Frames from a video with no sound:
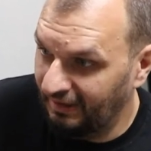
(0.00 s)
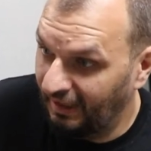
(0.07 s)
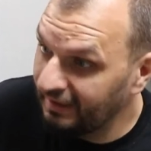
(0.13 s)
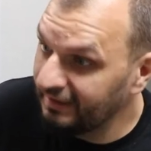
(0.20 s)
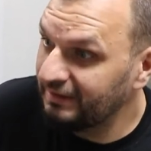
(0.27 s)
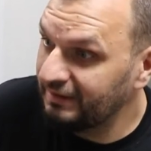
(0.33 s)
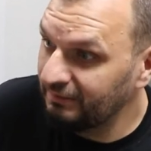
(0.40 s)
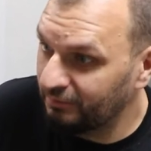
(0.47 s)

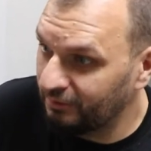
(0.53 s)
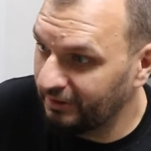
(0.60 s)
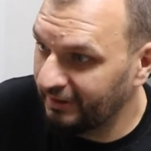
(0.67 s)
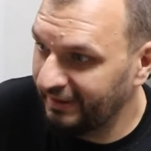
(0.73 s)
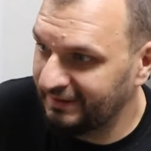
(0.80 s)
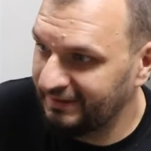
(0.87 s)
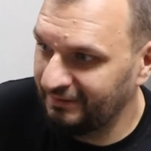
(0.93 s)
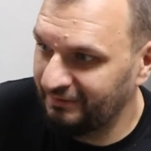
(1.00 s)
anti-war
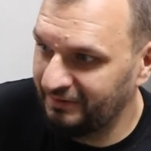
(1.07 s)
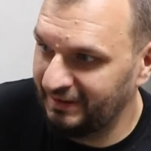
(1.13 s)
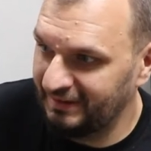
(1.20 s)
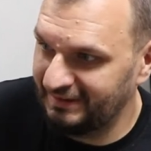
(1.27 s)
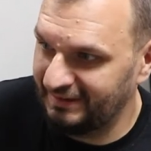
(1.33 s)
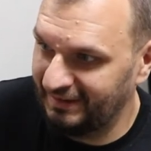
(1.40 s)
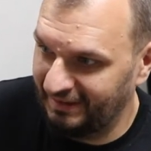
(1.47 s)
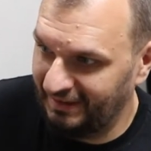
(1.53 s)

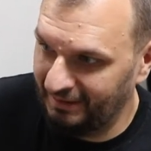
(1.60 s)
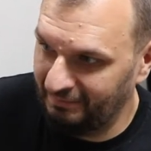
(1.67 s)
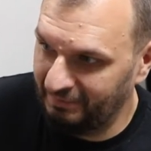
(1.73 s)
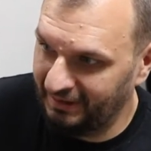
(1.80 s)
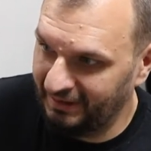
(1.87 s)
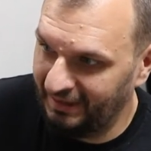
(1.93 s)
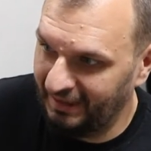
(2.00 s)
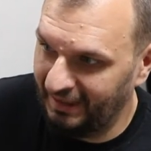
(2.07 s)
activist. Then I
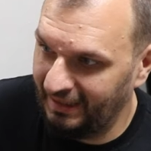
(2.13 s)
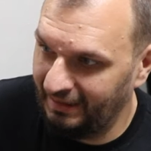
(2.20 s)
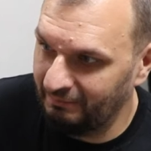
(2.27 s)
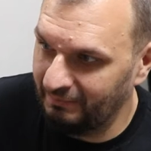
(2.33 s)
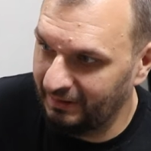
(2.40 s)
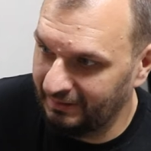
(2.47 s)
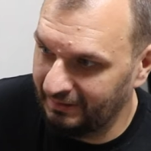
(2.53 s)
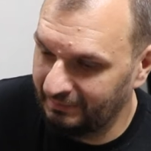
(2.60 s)

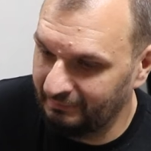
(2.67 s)
became